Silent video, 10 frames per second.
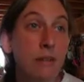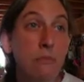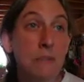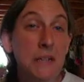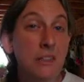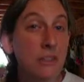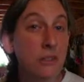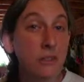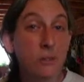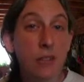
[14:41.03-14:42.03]
but it's
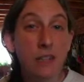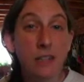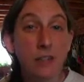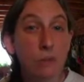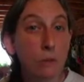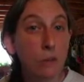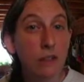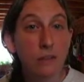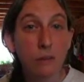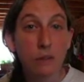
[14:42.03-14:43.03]
also easy to replace
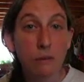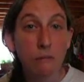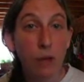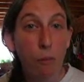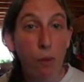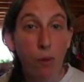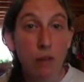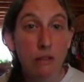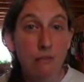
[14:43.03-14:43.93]
all the components.